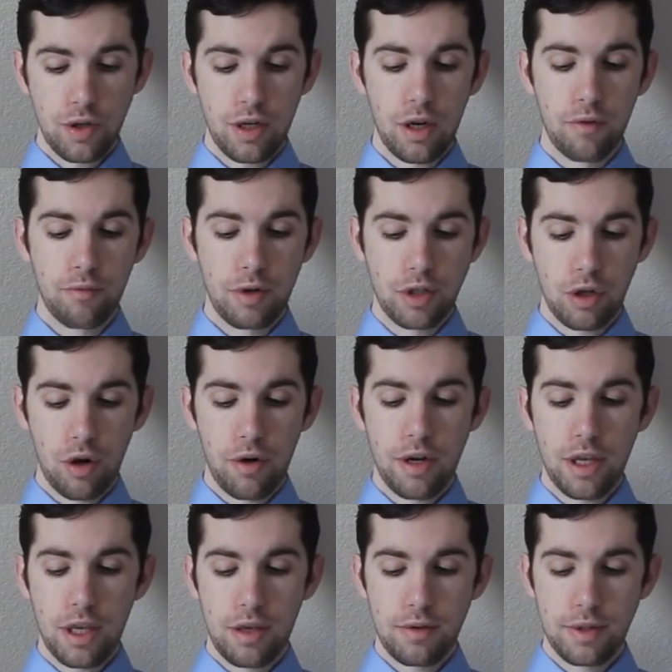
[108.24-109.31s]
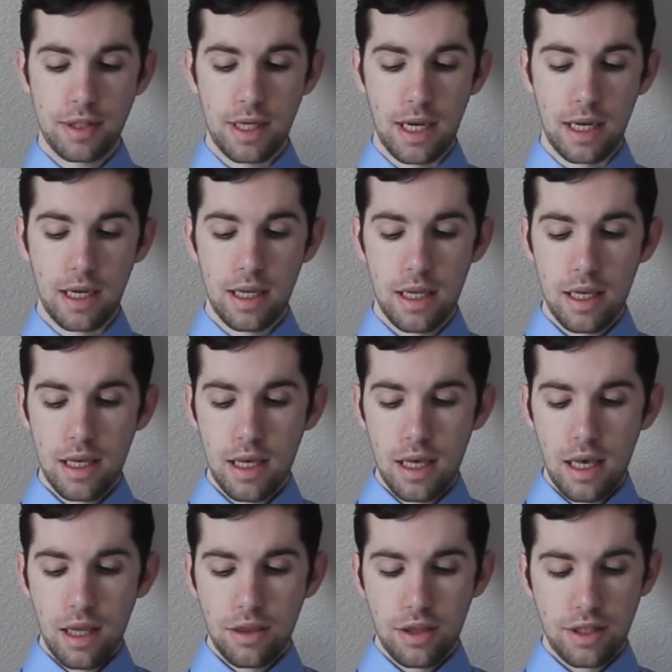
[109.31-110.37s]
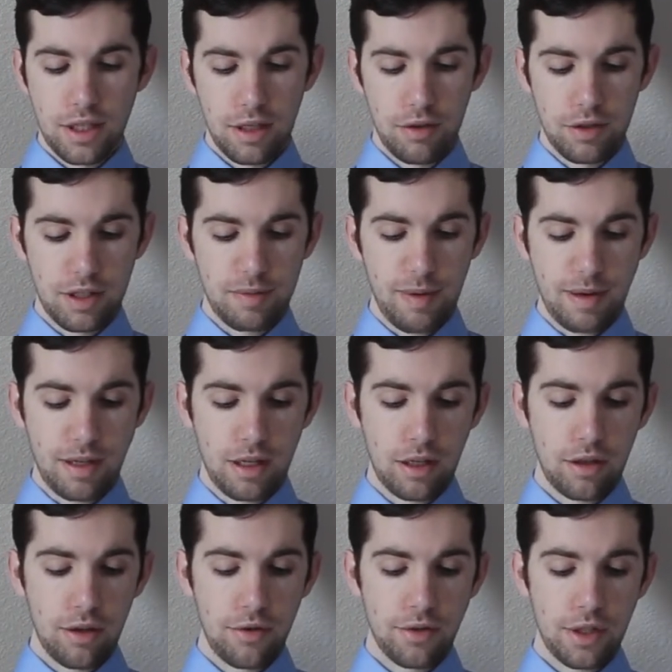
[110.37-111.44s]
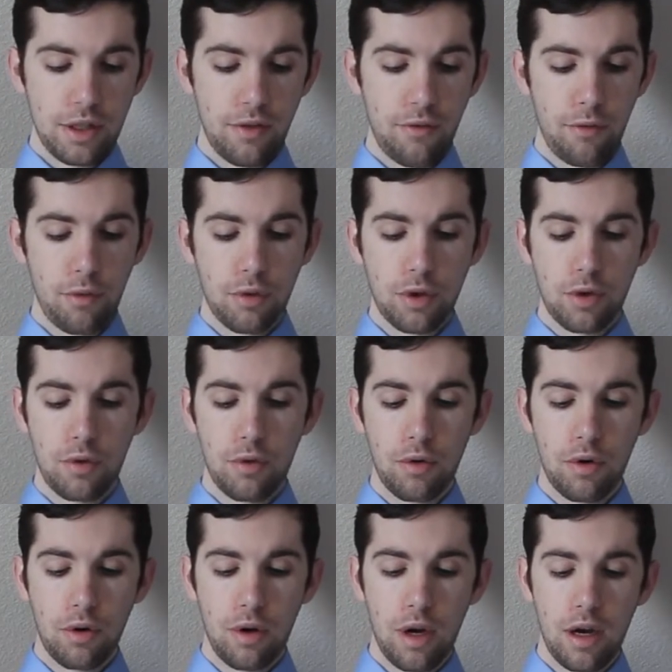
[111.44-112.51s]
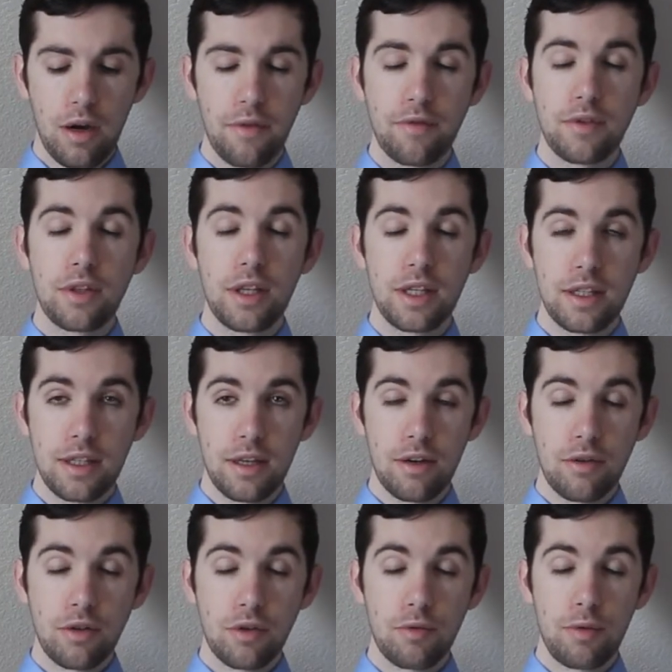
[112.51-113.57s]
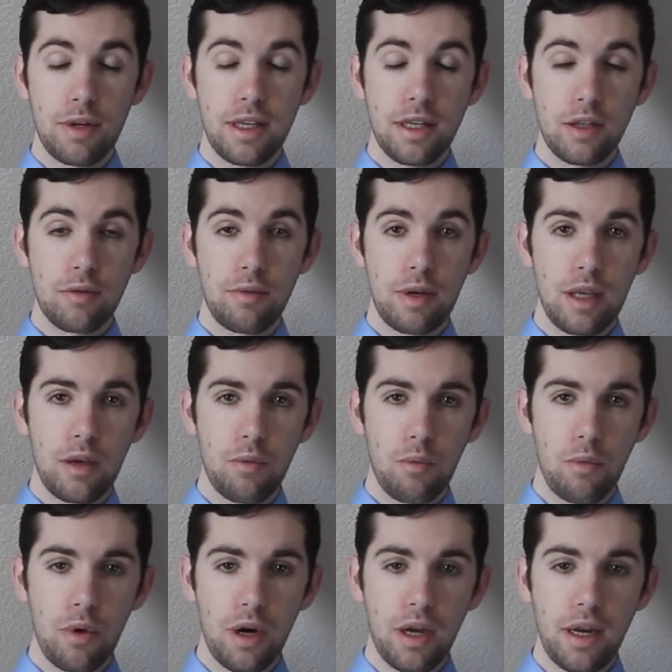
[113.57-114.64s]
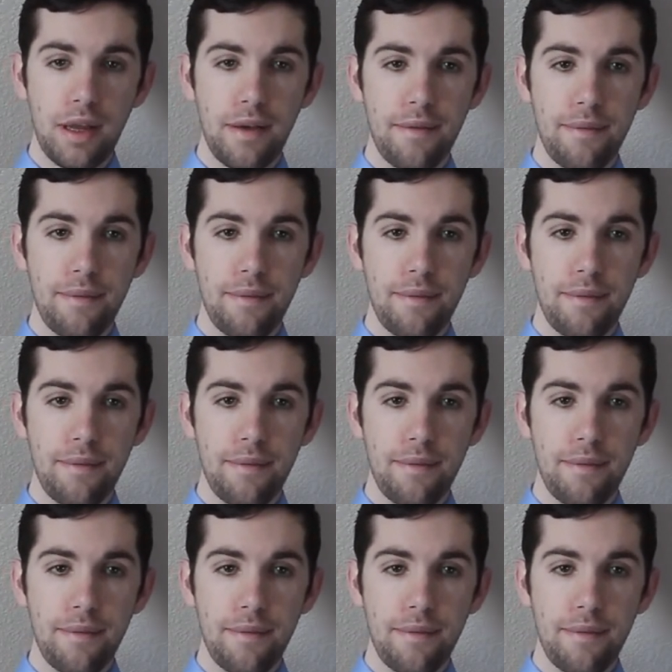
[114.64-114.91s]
of which are in Houston. The deal is expected to close in the fourth quarter of this year, 2021.